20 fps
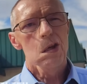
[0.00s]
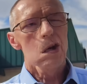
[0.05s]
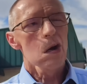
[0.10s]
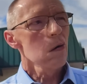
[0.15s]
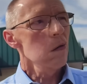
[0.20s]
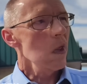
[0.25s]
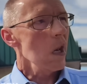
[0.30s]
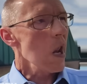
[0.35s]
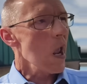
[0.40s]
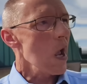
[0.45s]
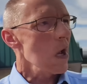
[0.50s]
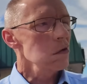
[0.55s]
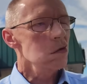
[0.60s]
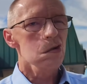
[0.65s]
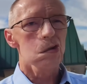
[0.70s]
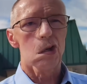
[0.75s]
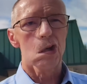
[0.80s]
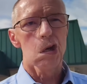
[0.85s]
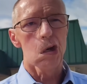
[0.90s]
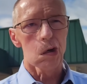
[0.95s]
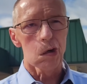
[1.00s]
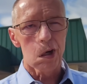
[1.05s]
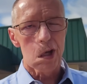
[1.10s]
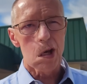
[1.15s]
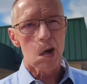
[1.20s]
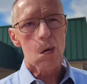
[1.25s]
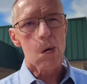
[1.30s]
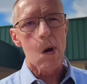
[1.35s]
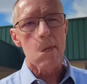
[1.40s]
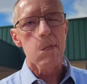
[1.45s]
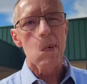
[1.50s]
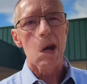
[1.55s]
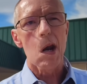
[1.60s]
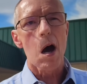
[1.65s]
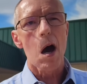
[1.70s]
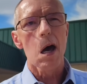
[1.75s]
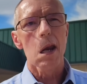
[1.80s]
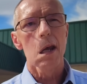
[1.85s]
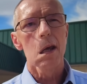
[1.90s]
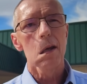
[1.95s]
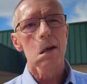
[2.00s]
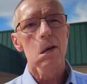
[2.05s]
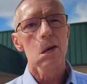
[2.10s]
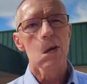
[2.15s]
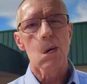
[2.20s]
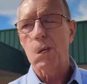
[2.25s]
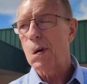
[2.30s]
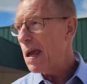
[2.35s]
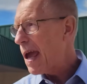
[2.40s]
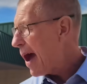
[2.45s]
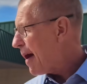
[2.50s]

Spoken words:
That has security equipment on it, that we